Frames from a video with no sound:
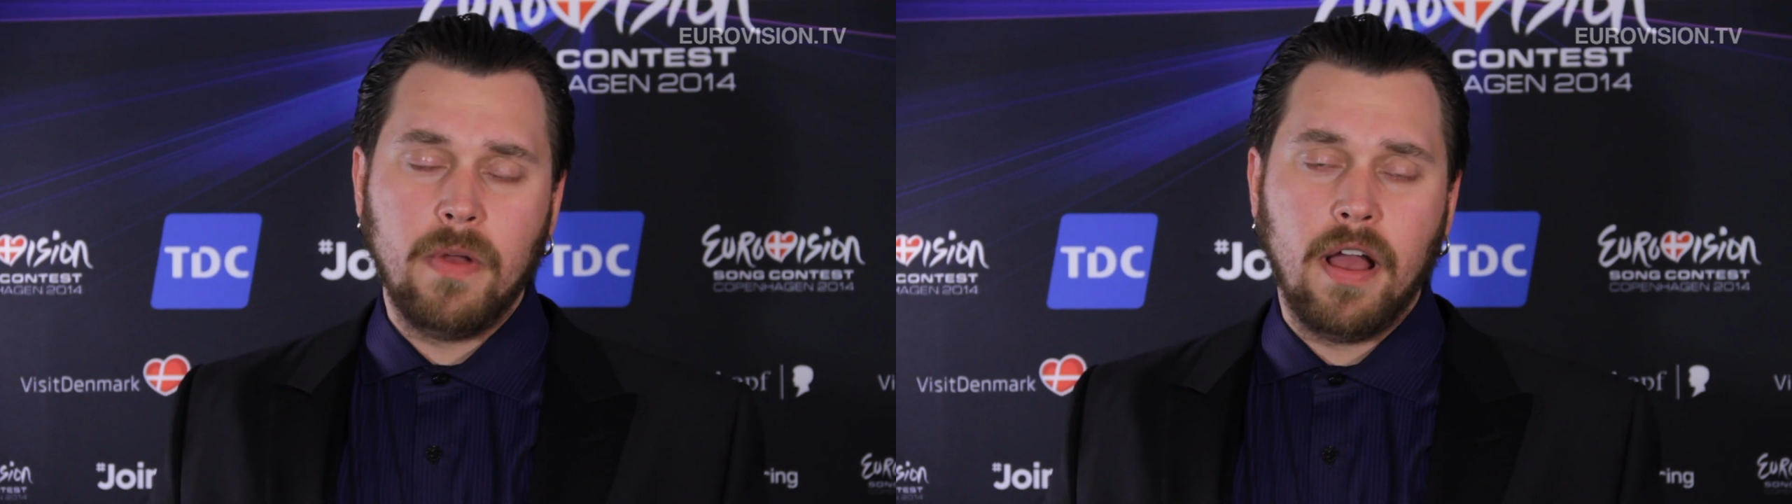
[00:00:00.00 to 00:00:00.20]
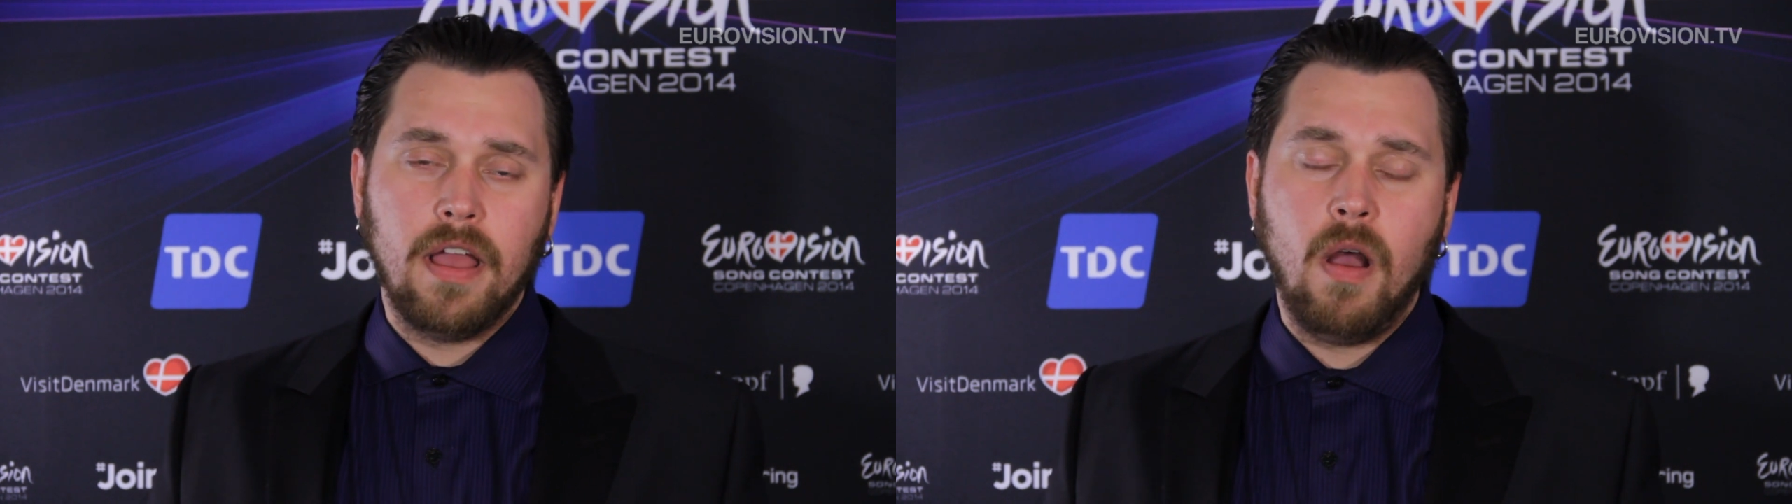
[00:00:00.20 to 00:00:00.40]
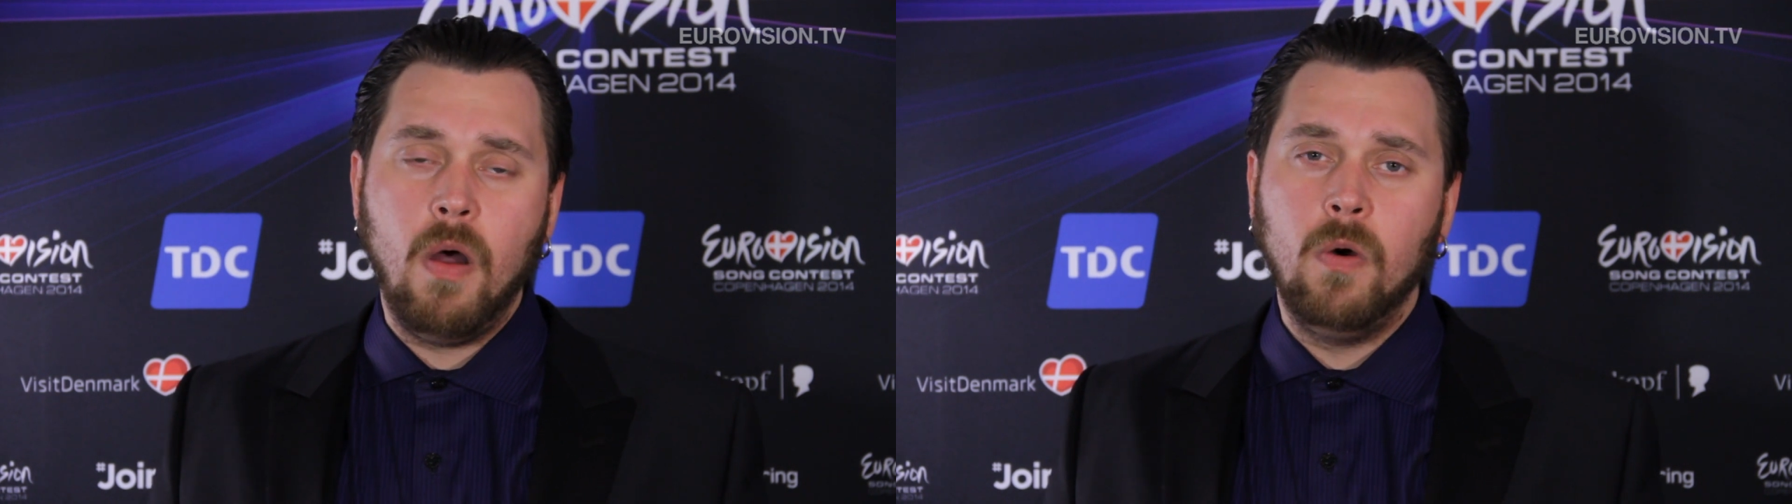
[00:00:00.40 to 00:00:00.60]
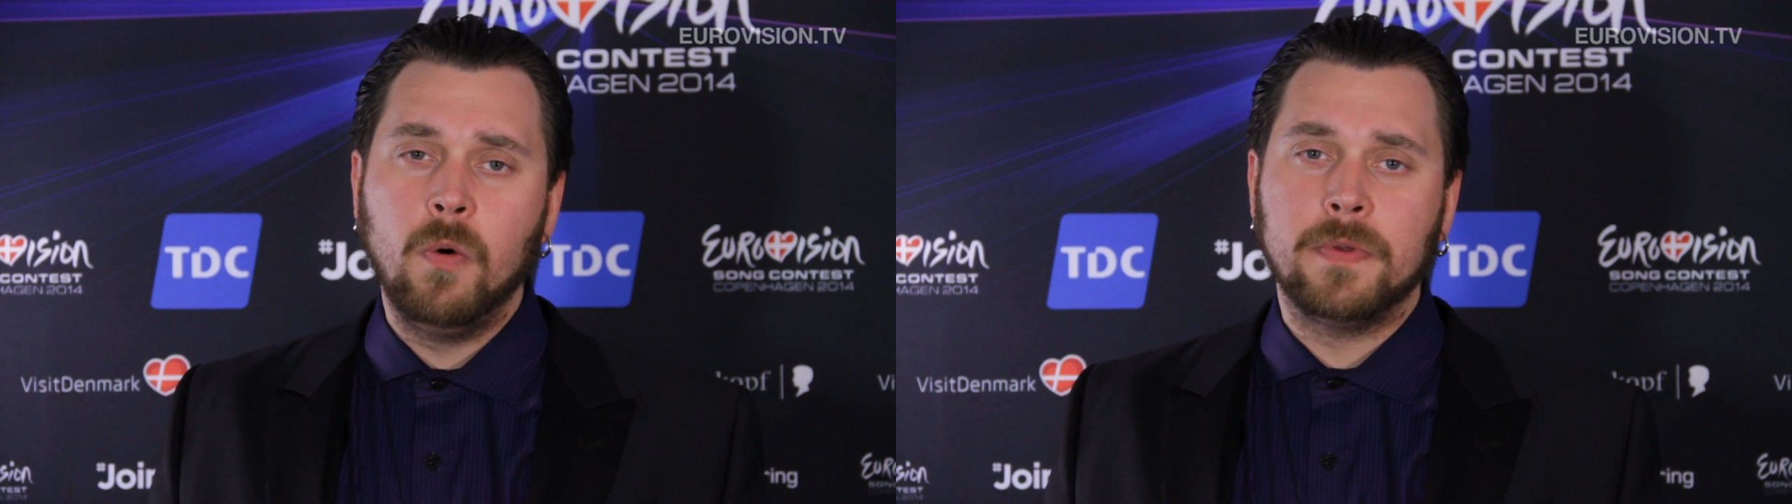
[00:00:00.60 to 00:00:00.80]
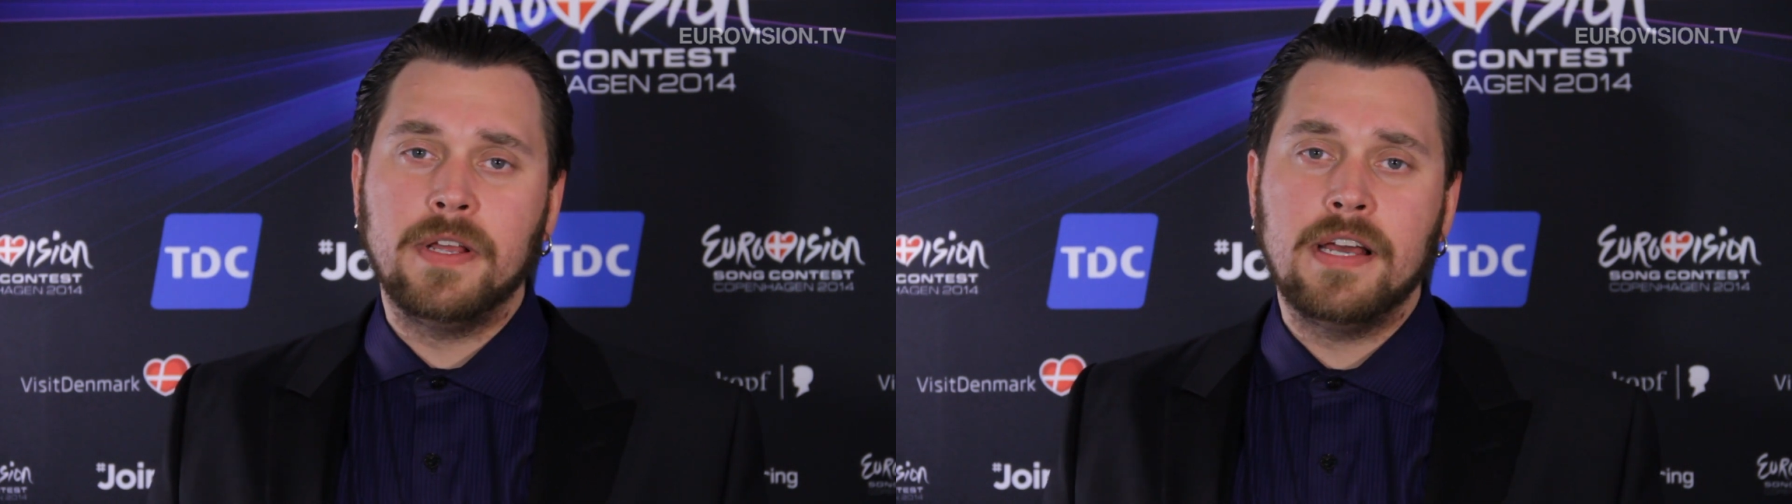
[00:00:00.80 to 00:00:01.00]
I
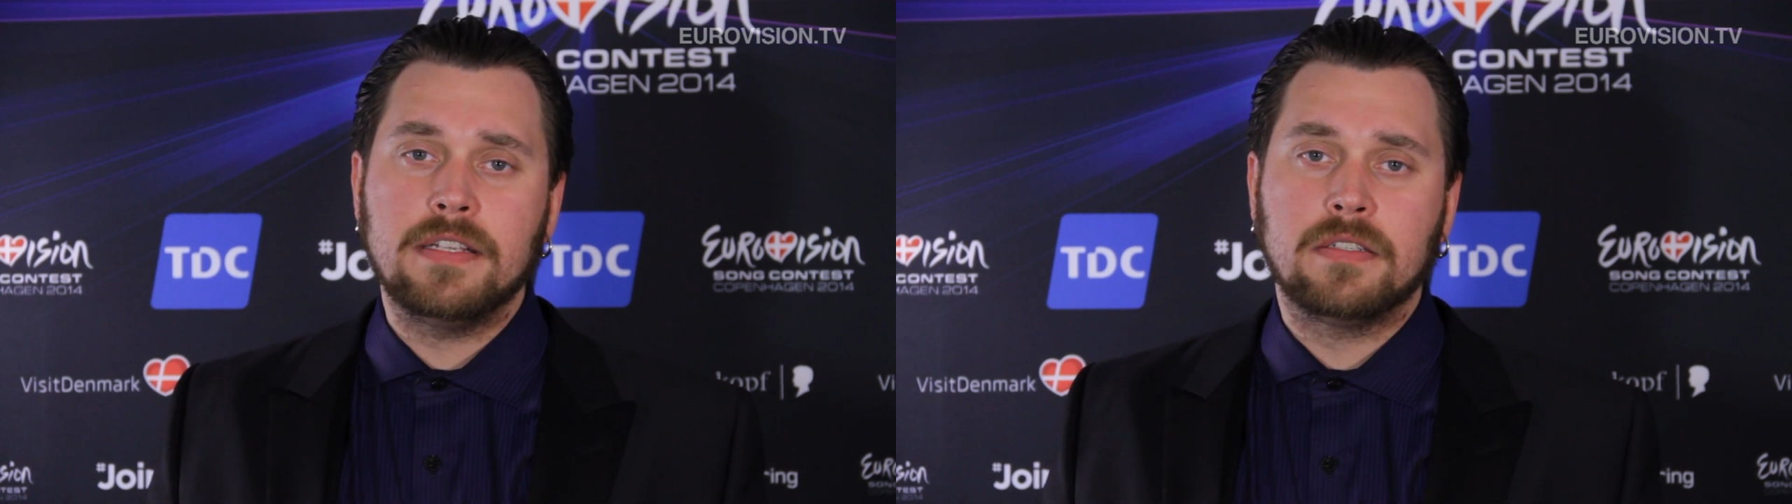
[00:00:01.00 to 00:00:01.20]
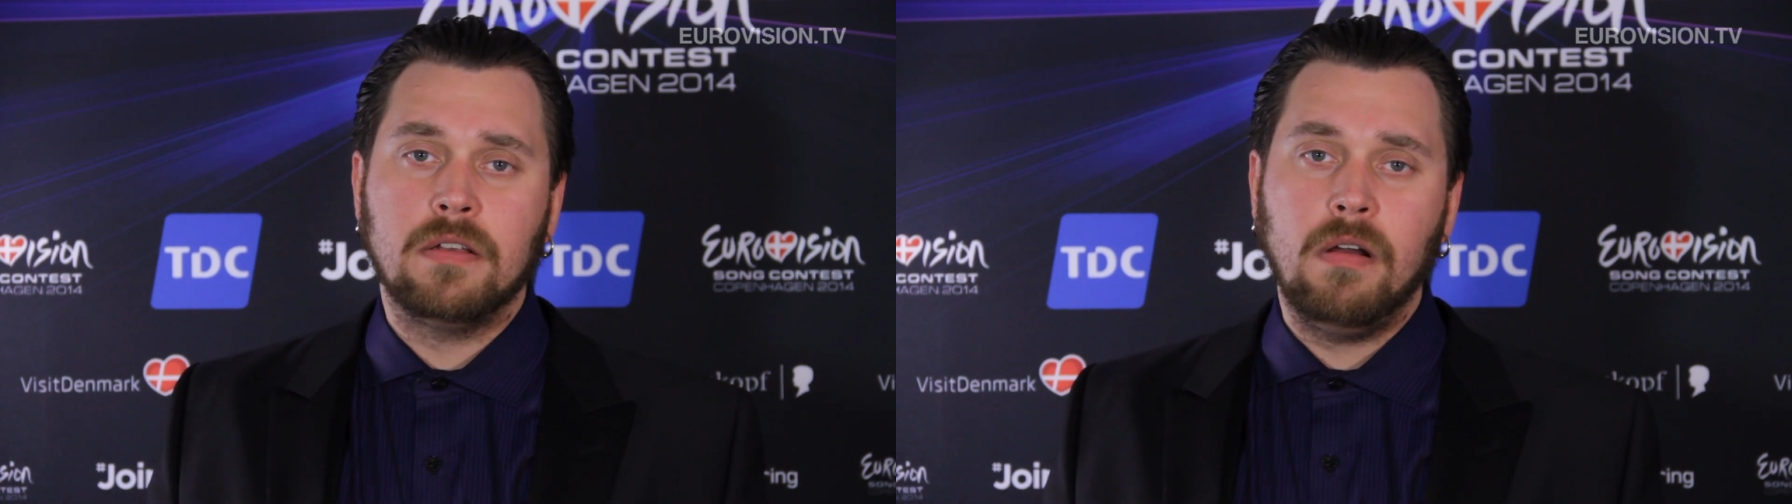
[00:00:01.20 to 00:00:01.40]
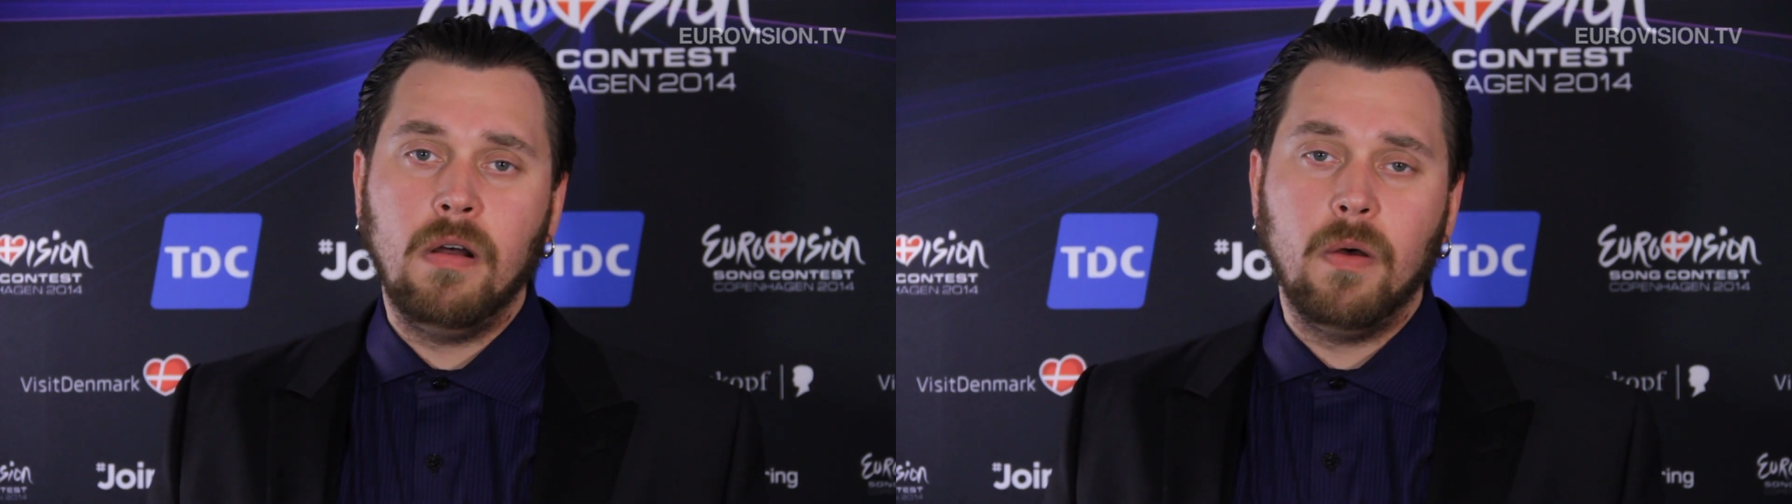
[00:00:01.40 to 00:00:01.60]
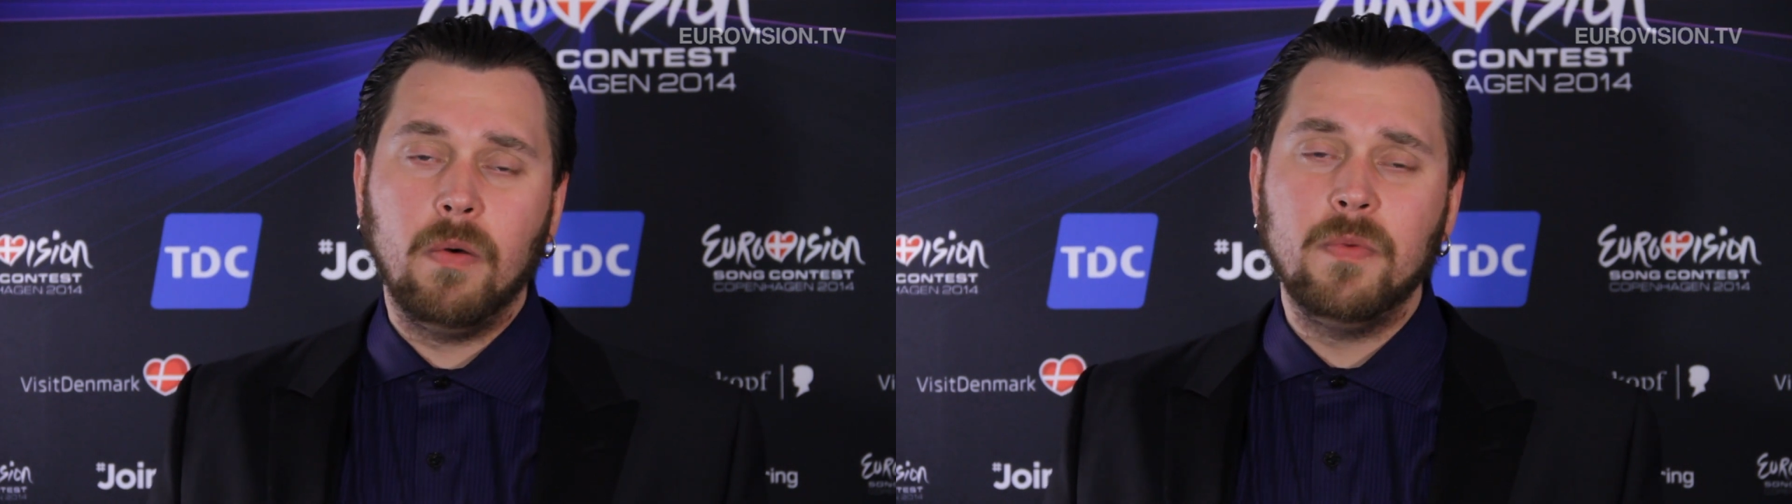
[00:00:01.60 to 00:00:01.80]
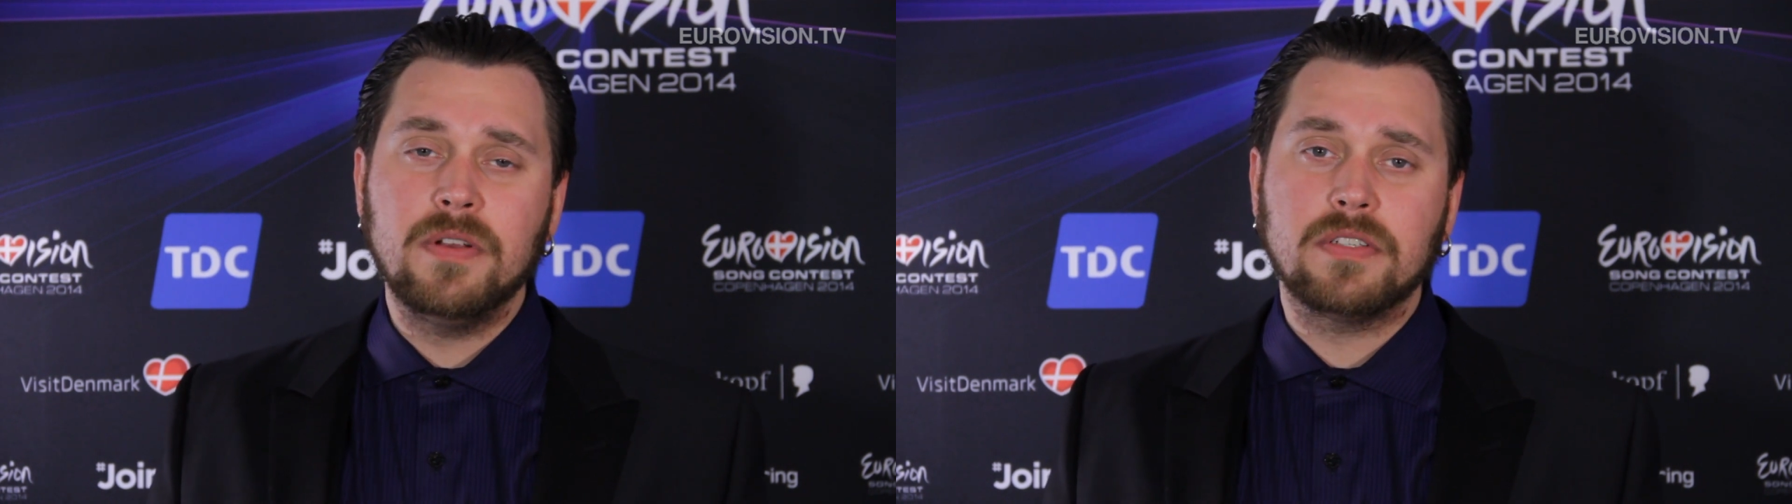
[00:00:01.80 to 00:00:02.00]
hope that
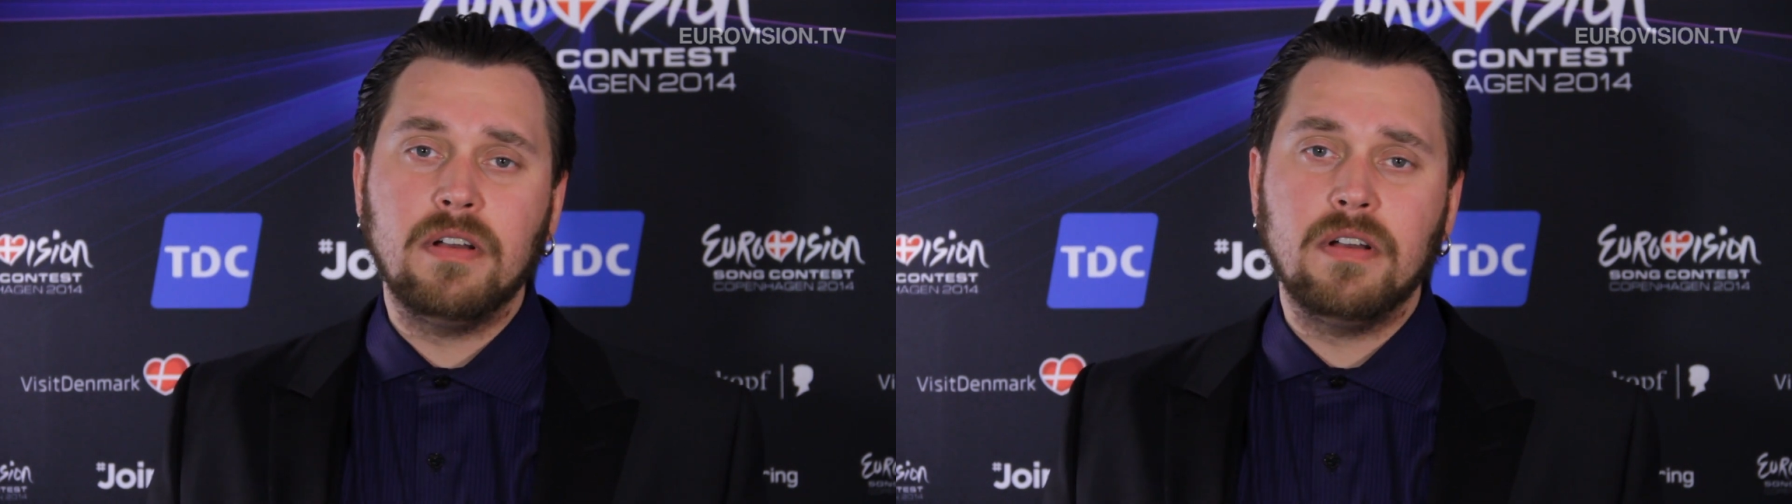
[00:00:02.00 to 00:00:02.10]
someone's